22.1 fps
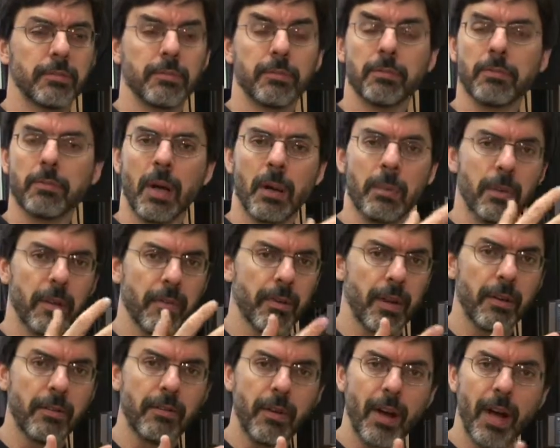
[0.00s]
might be a
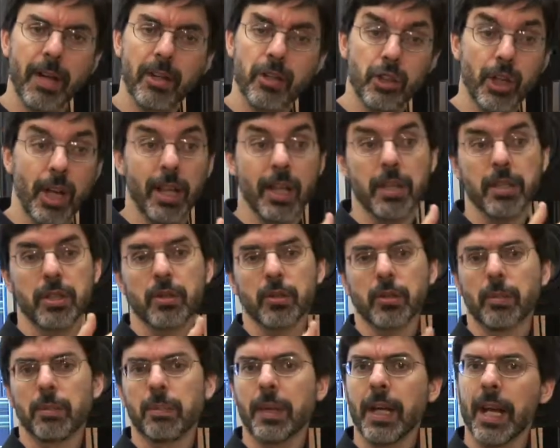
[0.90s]
very fine cellist
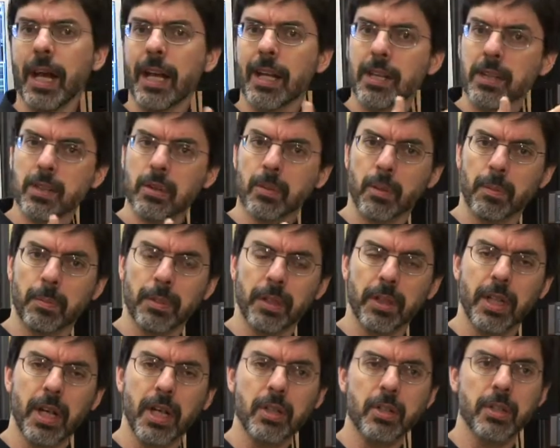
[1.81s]
or a pianist or a
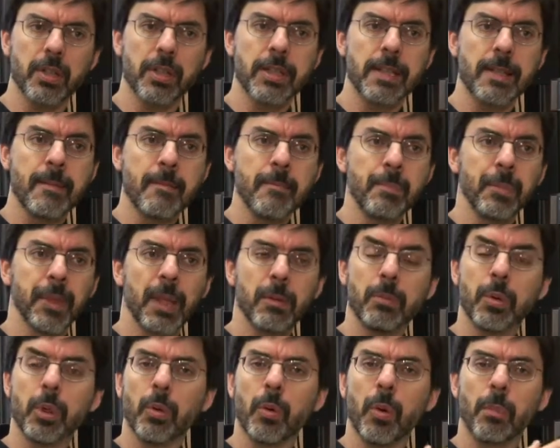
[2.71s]
percussionist,
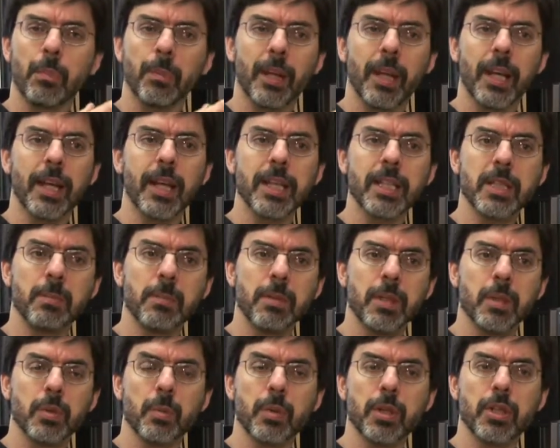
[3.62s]
but who are playing
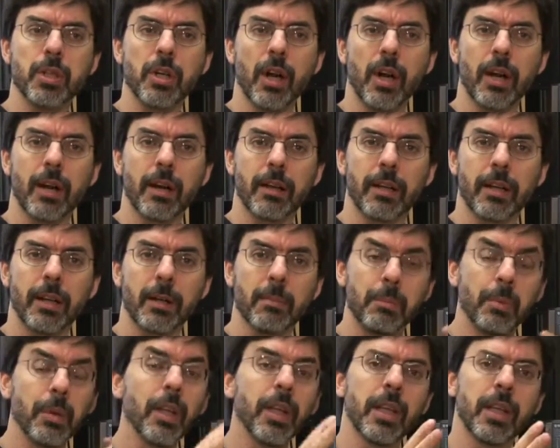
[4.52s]
instruments which are
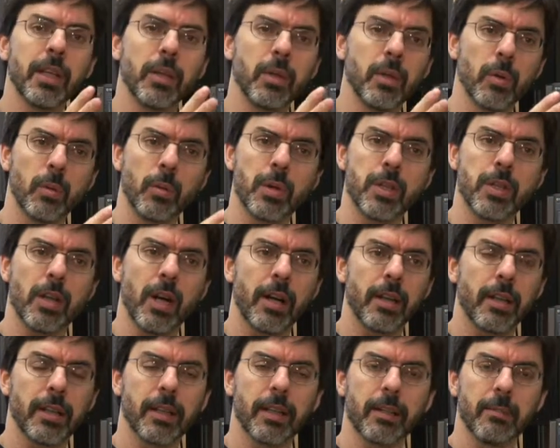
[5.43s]
completely new, which
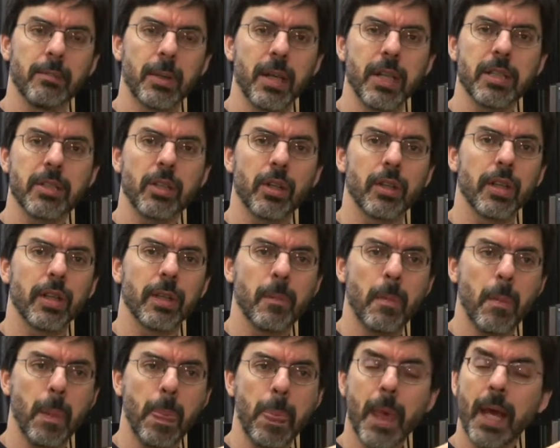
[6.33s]
aren't based on
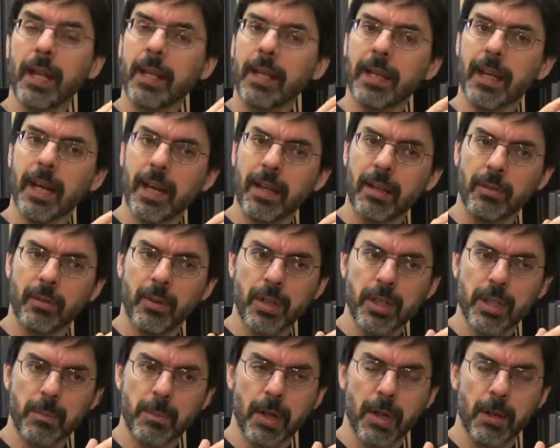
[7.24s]
any kind of
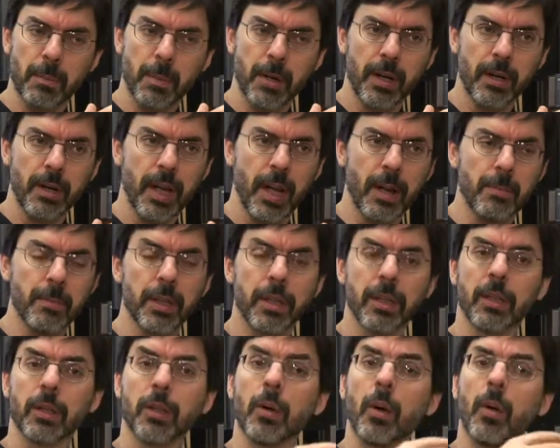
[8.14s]
instrumental paradigm,
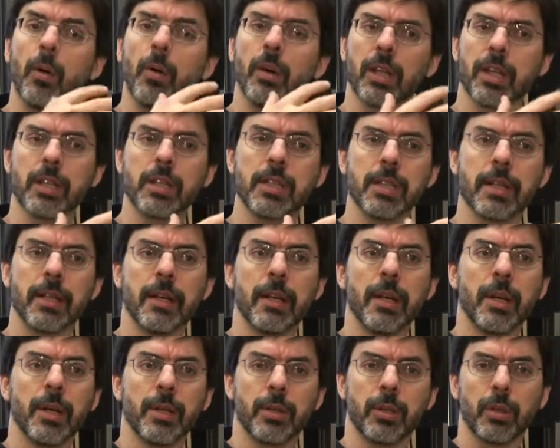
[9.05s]
but the goal is
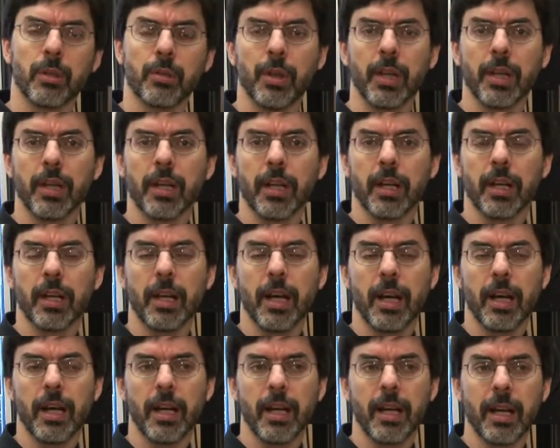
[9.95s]
to create
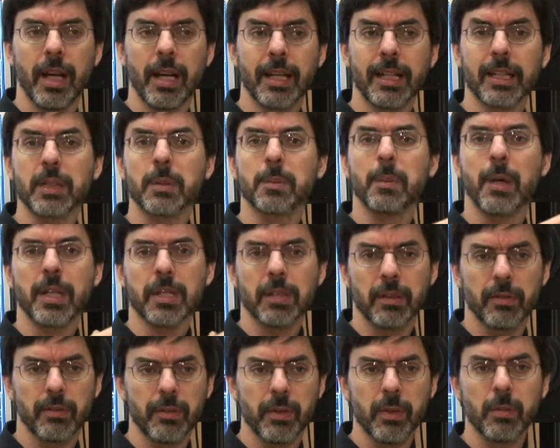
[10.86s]
an
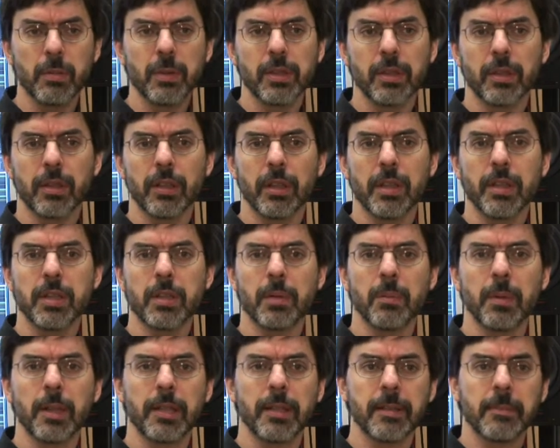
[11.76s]
expressive new musical
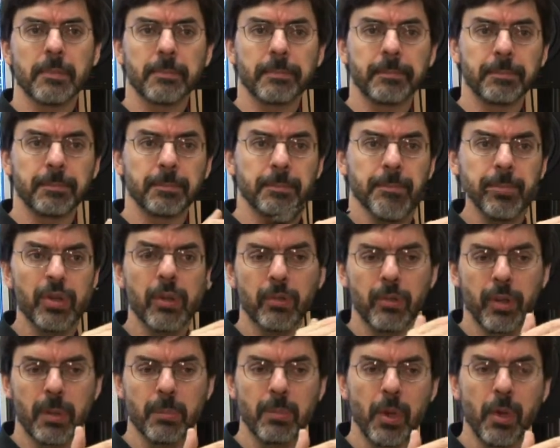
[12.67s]
instrument.
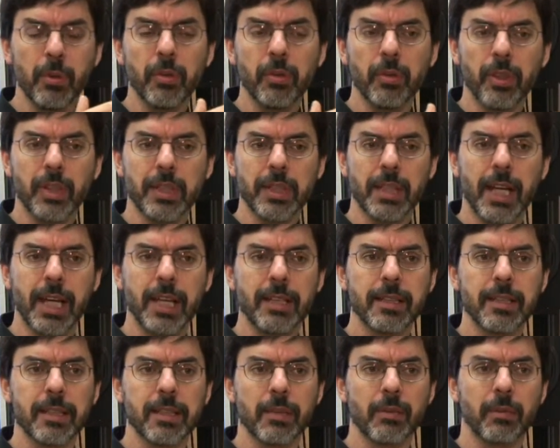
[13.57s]
In both of these
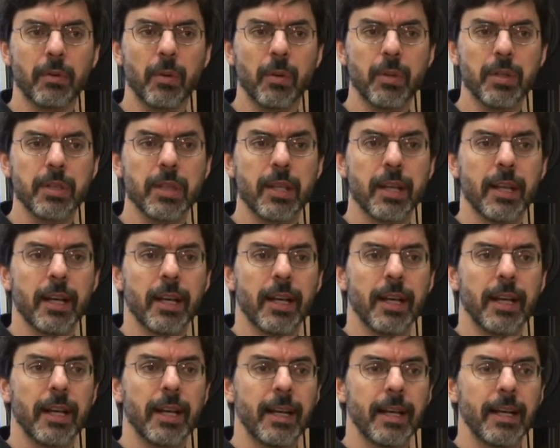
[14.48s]
cases, of course,
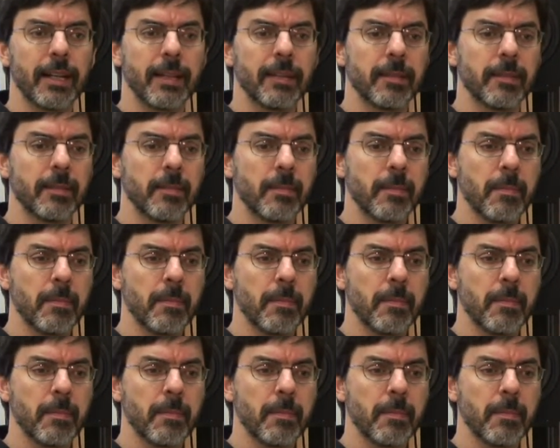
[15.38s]
a